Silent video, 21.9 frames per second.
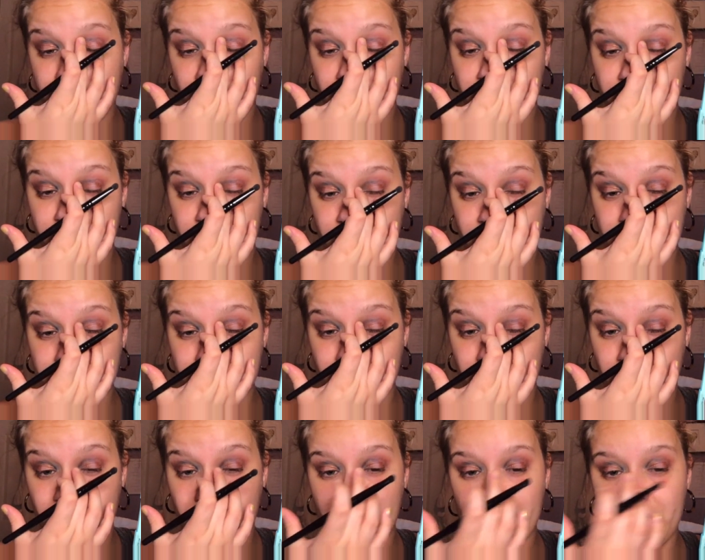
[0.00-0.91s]
that that's
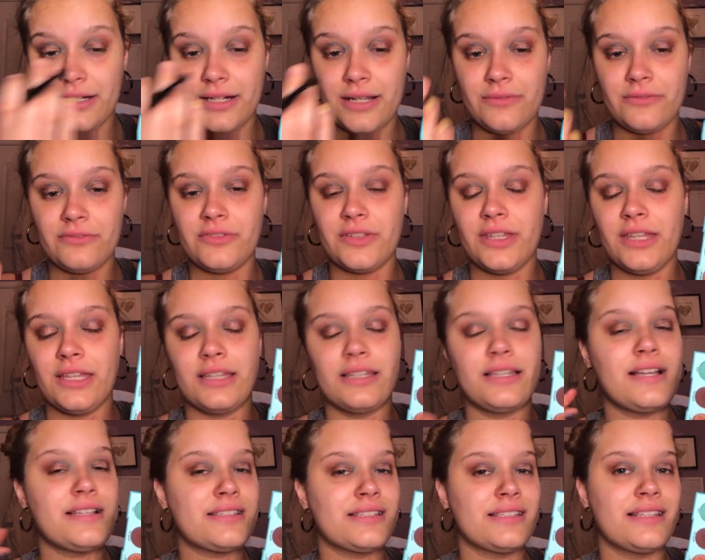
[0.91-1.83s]
on and I'm feeling
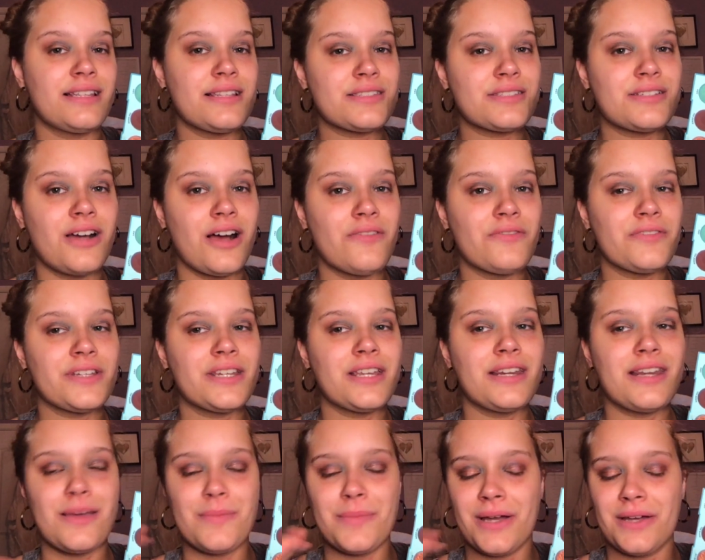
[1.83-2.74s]
less and less
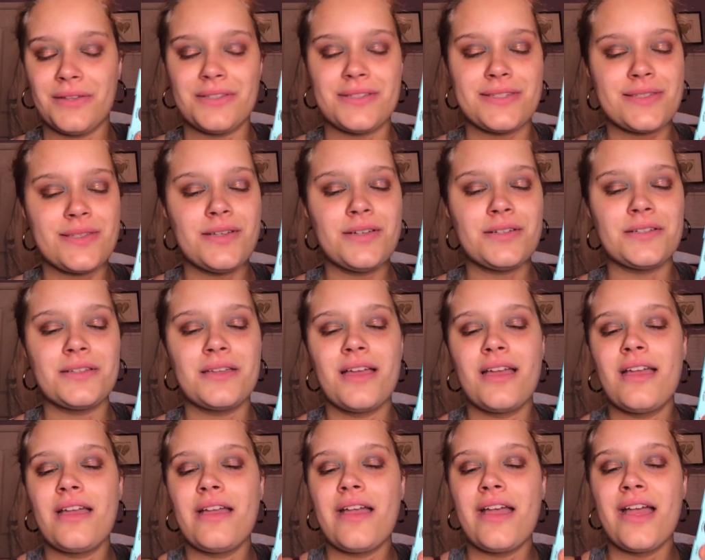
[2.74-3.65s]
confident about this look,
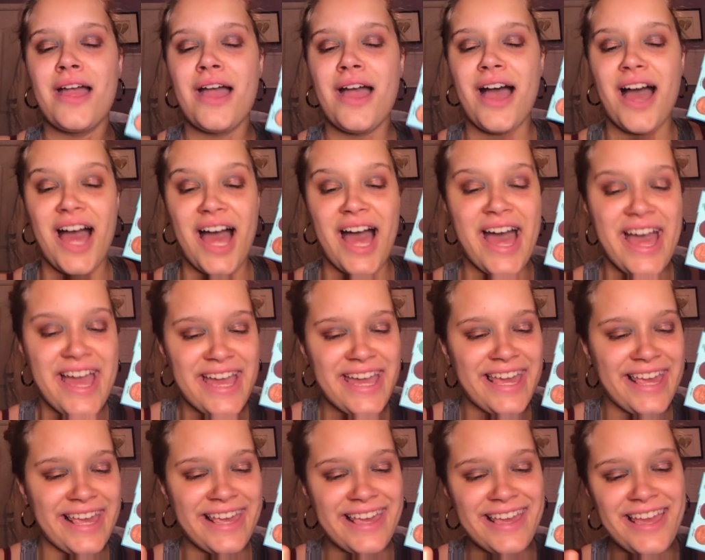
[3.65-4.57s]

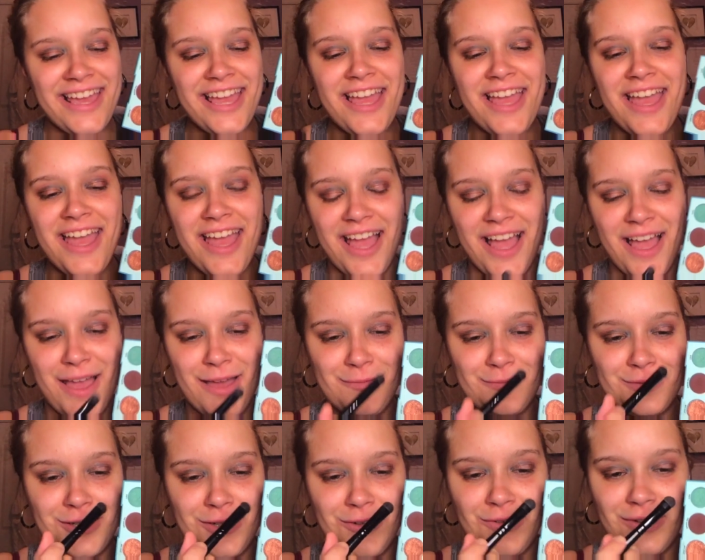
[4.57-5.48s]
I
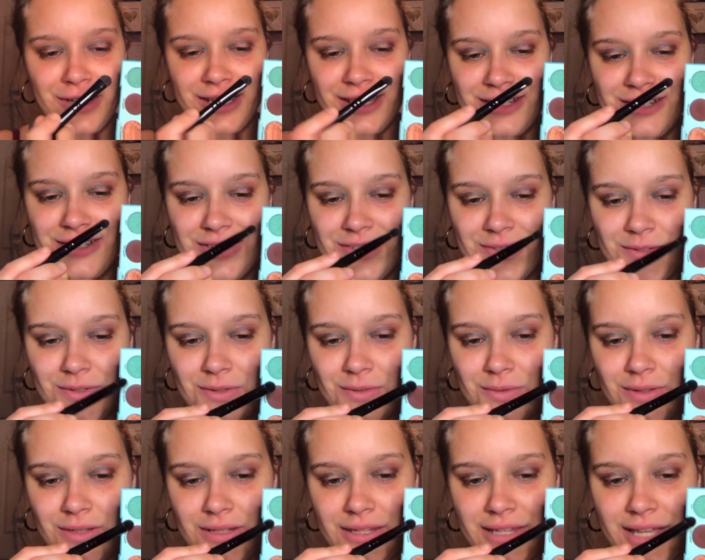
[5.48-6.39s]
am going
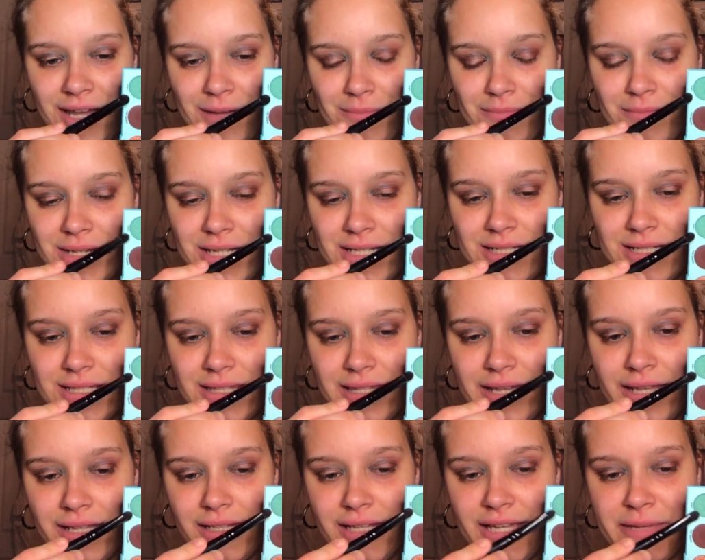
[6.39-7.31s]
into that
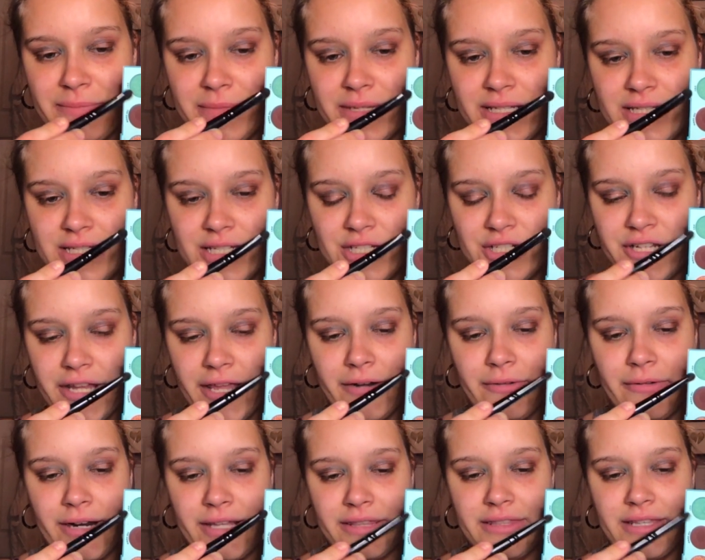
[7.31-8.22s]
light minty shade
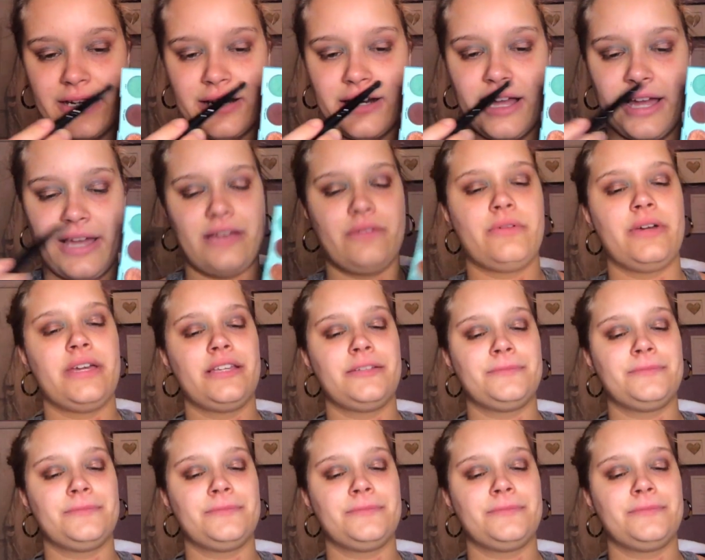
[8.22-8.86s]
right there, Highway.